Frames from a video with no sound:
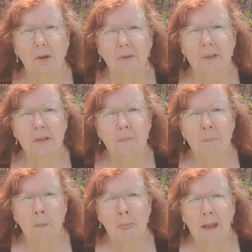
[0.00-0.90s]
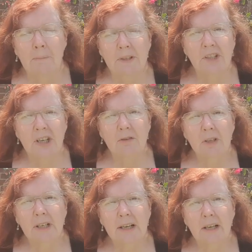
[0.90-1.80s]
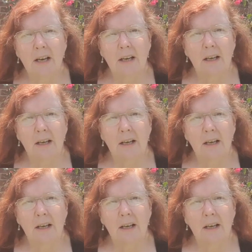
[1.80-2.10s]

of it. But generally,